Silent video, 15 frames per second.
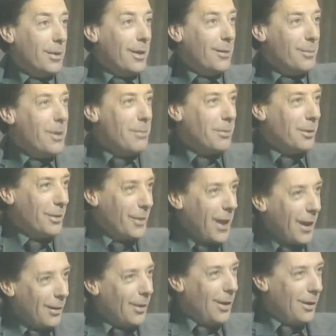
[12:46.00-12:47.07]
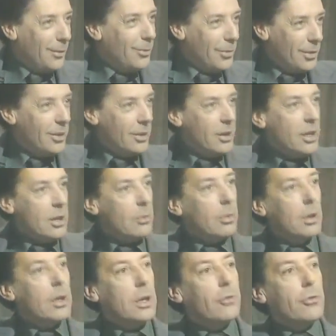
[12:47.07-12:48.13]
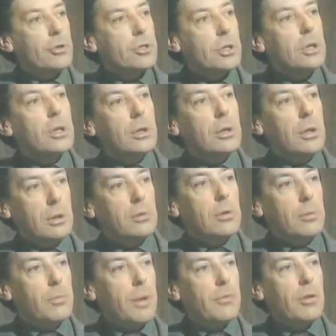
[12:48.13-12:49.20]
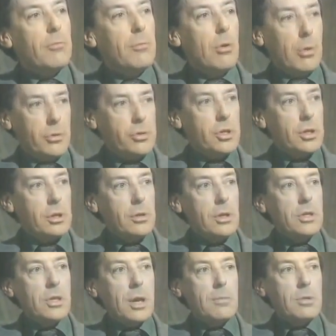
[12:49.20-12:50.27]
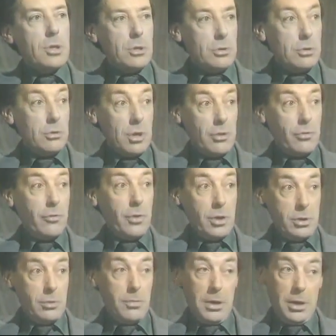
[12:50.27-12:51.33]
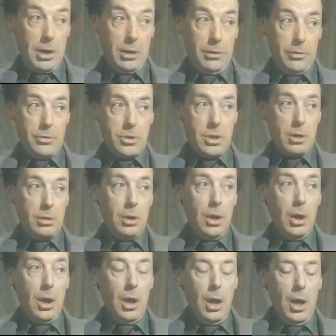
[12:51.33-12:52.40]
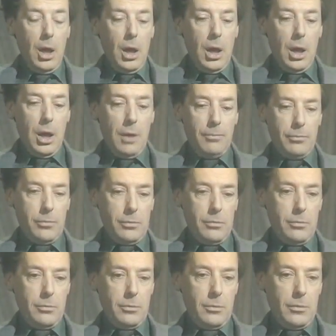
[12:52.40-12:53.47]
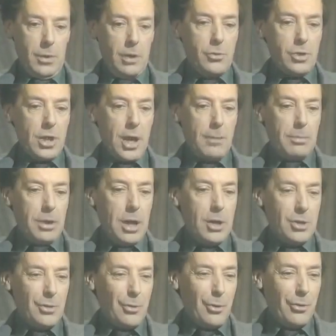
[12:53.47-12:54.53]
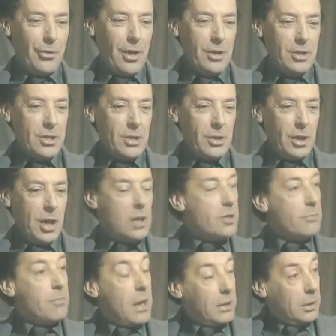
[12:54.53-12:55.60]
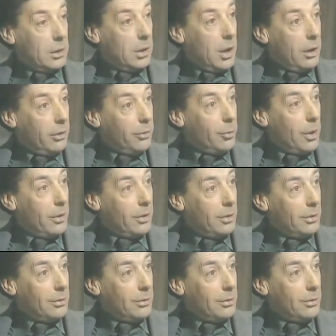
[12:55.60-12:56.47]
People now are equally interested in, perhaps even more interested in these same issues you just referred to about health and so on. Interesting application, of course, that is in the case of mental health, where the